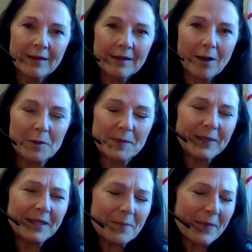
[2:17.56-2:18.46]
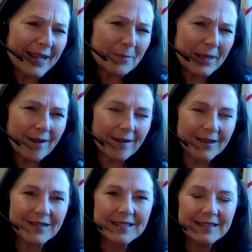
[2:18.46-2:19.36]
always been in the back of my
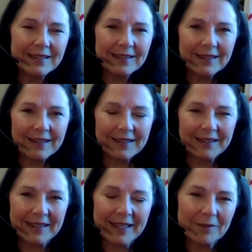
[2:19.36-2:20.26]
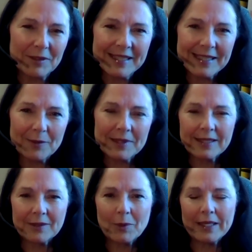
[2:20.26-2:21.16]
heart ever since I was
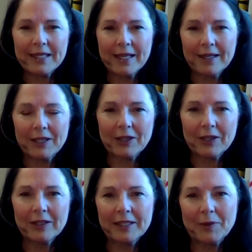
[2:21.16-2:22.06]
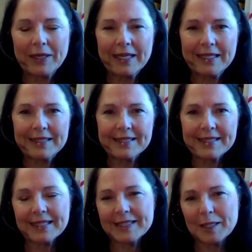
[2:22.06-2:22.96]
quite a young girl in grade
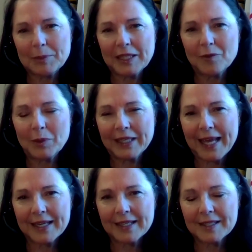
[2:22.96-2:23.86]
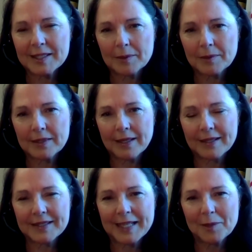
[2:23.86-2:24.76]
6, I believe, when Canada
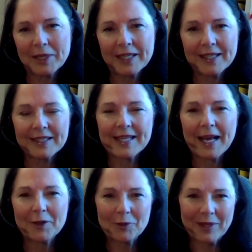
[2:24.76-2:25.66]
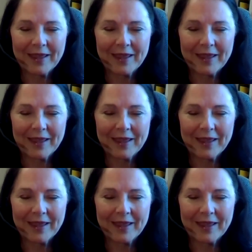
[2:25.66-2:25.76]
celebrated its 100th.